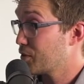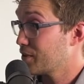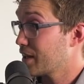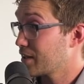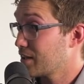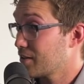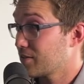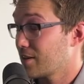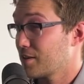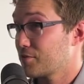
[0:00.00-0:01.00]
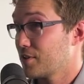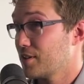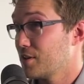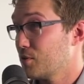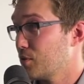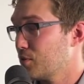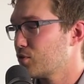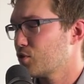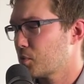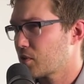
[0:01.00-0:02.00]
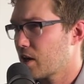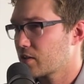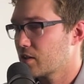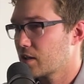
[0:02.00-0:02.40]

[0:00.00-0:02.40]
and that kind of stuff. And it was super toxic.